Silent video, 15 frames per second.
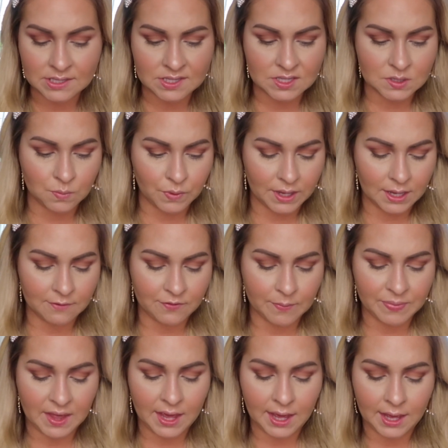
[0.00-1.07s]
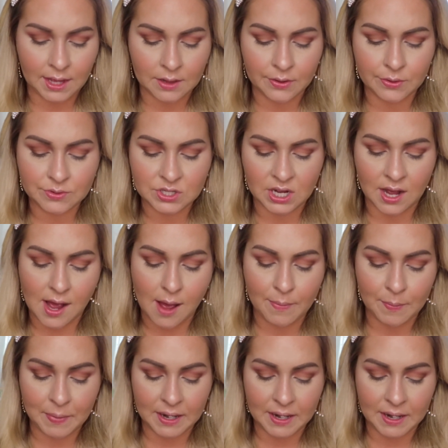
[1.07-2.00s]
Sweet from the Halo Top,